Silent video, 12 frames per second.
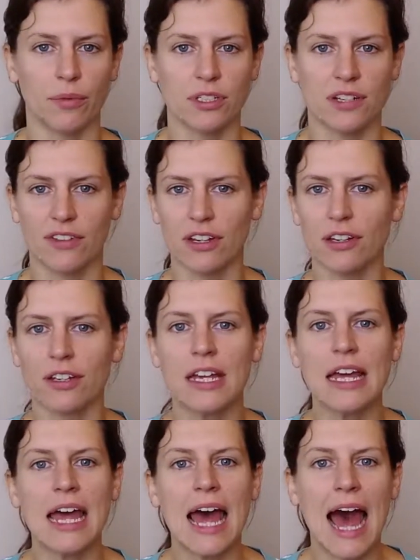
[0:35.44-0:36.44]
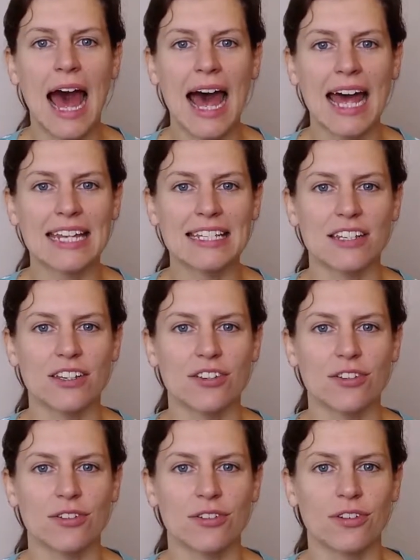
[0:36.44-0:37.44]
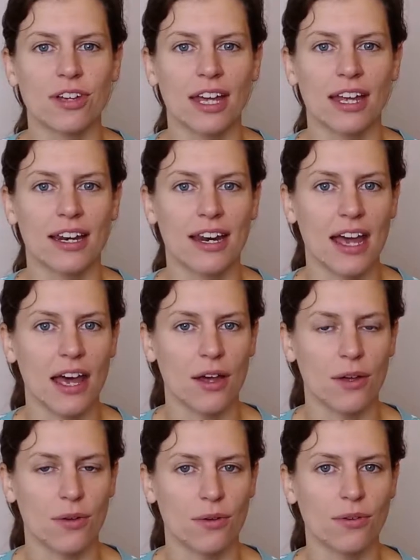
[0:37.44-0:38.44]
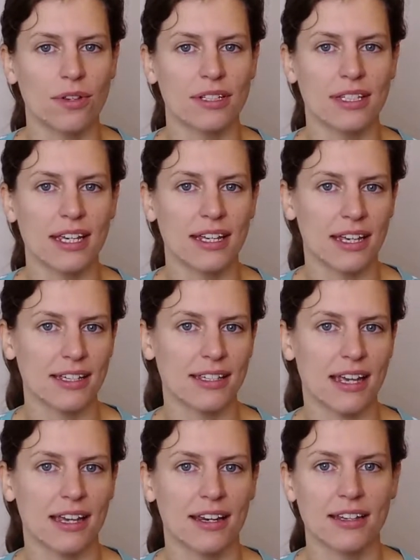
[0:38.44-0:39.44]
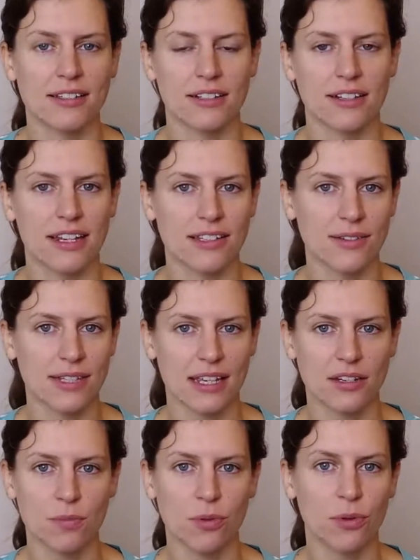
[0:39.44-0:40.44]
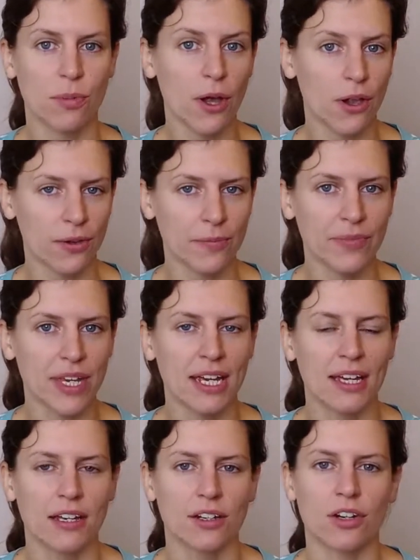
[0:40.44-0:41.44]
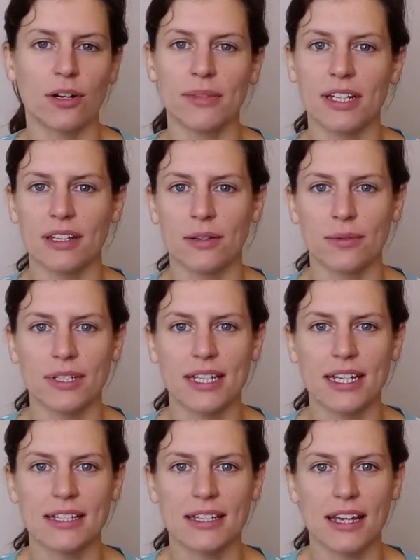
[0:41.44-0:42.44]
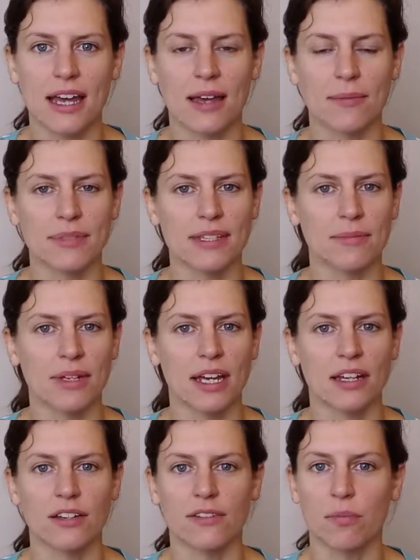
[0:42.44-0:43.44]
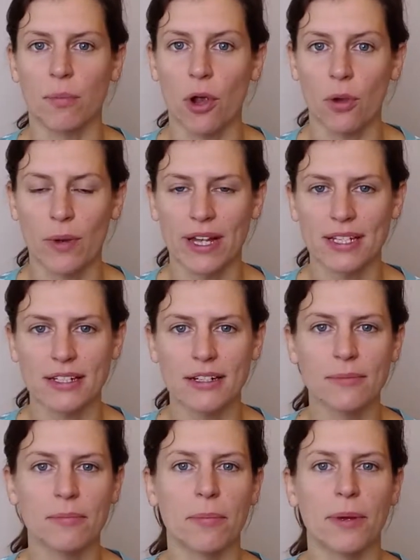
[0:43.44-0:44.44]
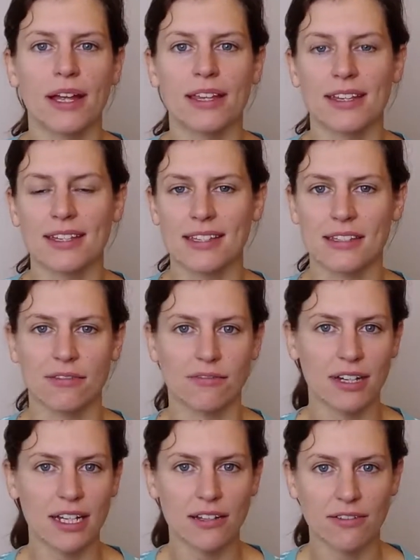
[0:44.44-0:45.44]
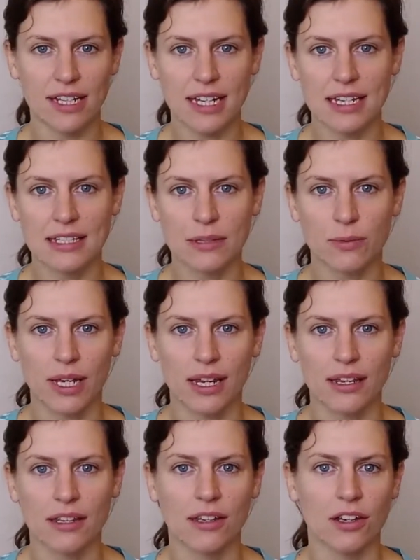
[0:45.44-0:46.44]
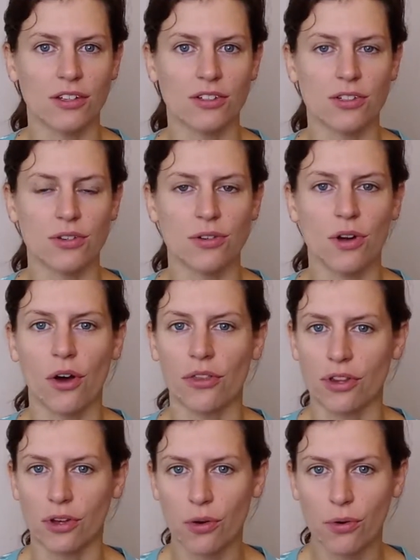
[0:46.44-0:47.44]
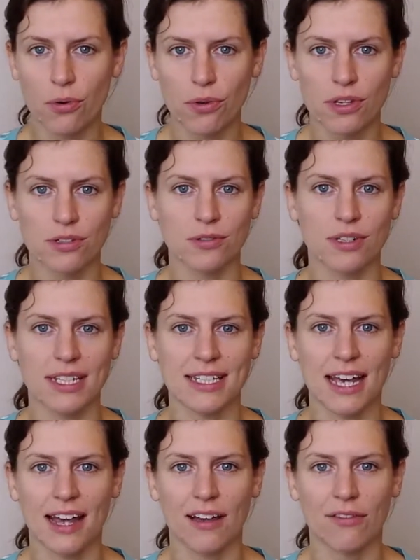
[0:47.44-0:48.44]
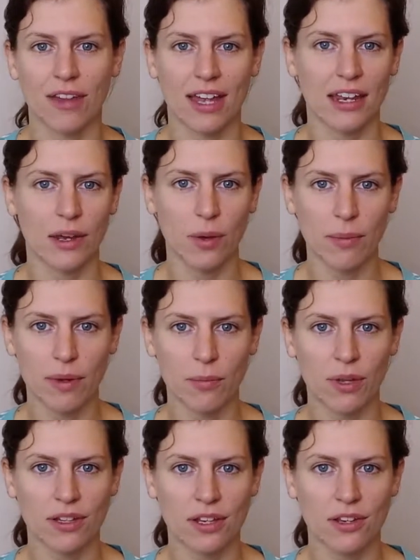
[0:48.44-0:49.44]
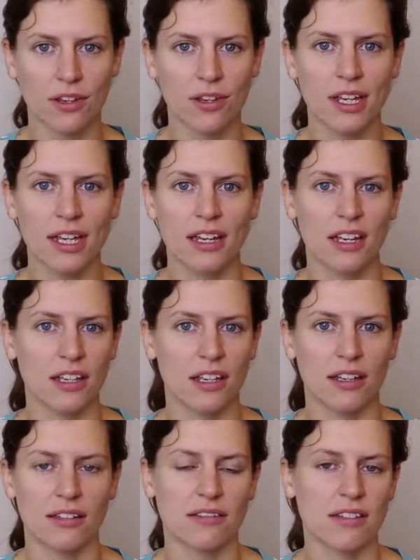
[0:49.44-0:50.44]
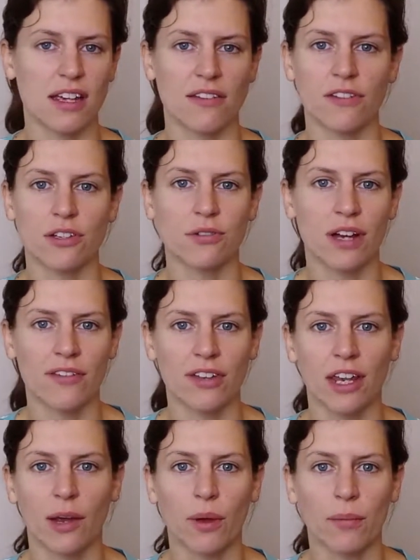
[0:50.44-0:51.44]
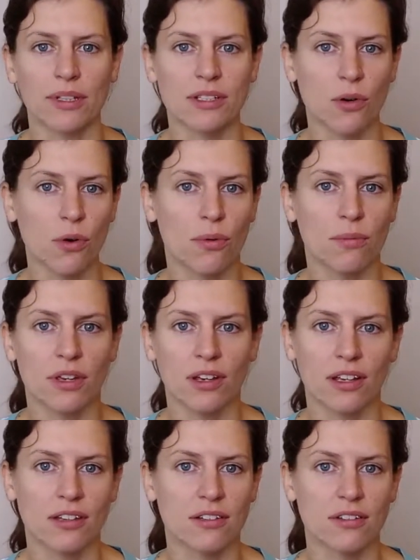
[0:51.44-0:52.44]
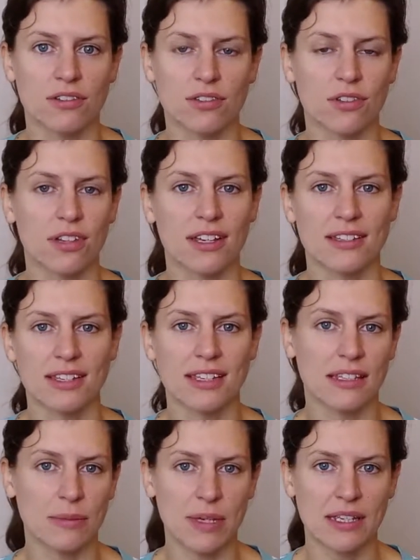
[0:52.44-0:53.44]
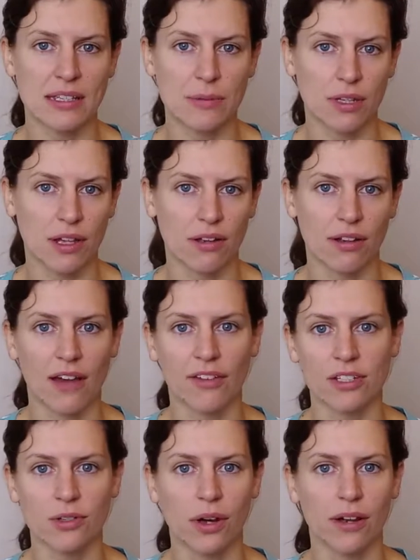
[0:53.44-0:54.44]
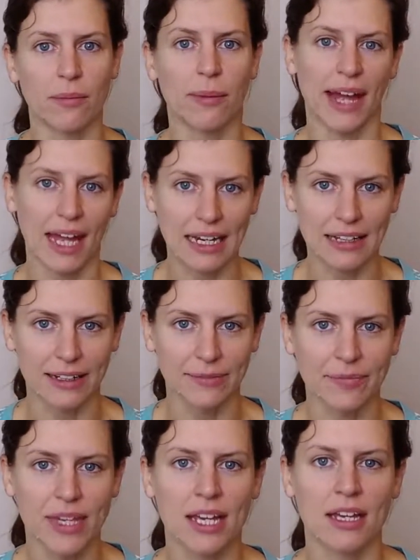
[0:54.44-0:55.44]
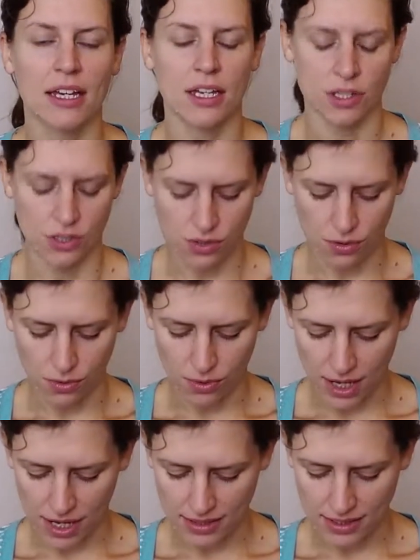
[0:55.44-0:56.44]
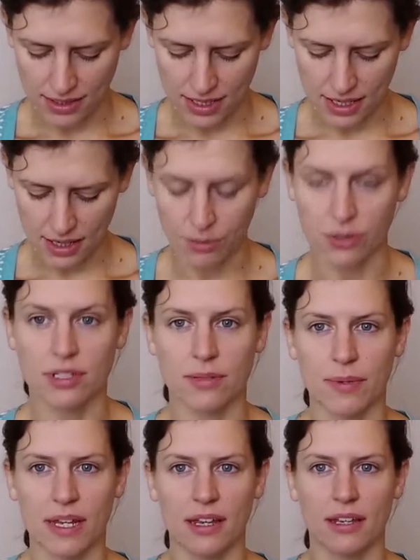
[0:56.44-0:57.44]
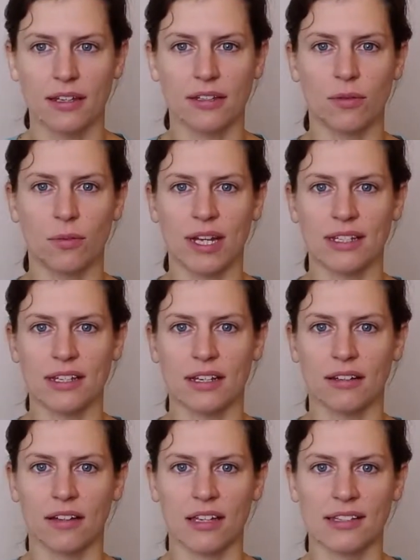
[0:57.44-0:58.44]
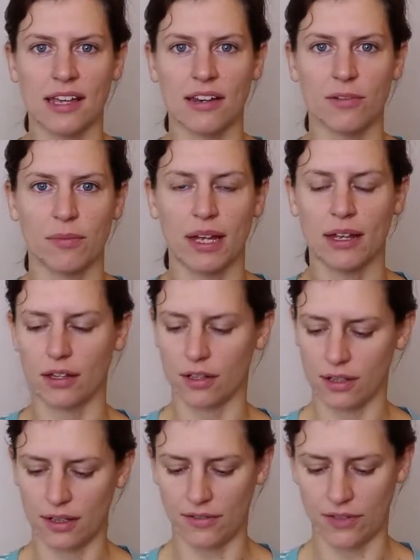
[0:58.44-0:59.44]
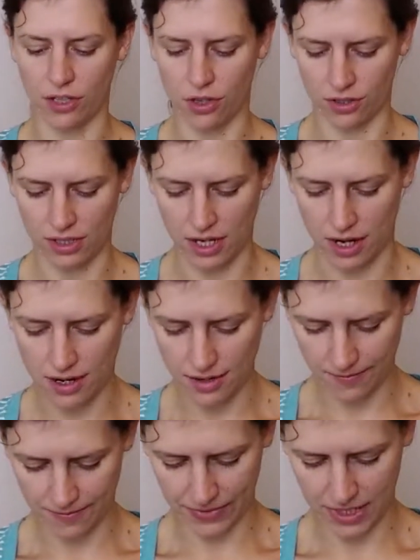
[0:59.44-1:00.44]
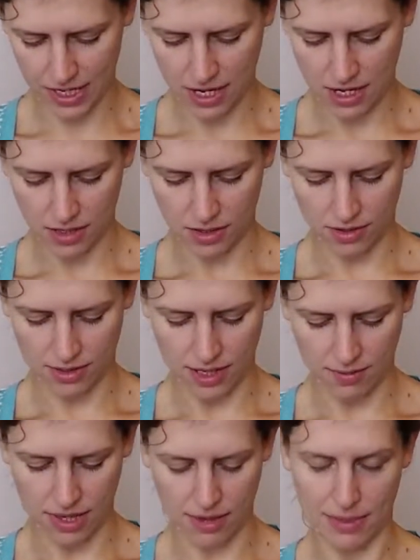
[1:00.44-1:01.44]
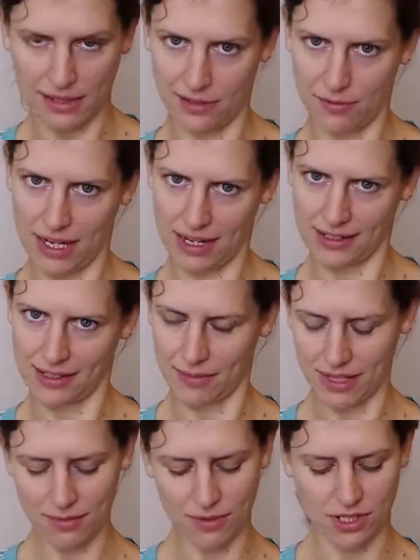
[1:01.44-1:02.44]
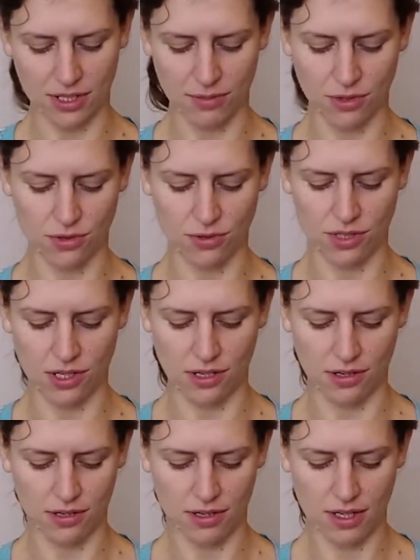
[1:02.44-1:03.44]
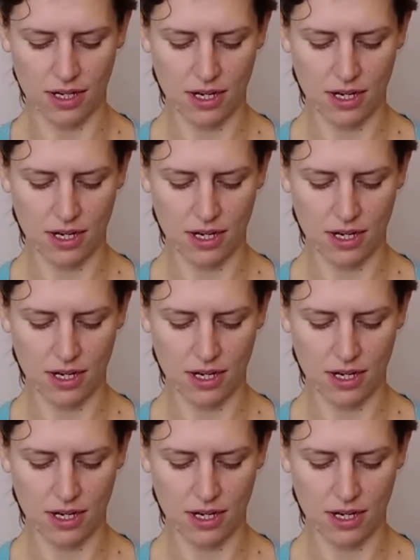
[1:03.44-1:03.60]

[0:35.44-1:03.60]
whatever, and you can now take that skein and turn it into a centre pull ball. Normally you would need some kind of ball winder, but this is a really easy way you can do on the go. You don't need to have any equipment with you, and if you don't have any equipment at home you can do this easy peasy without having to go out and buy anything. So today I'm going to be winding a skein of my lovely cotton yarn because I'm in the middle of making something which I will show to you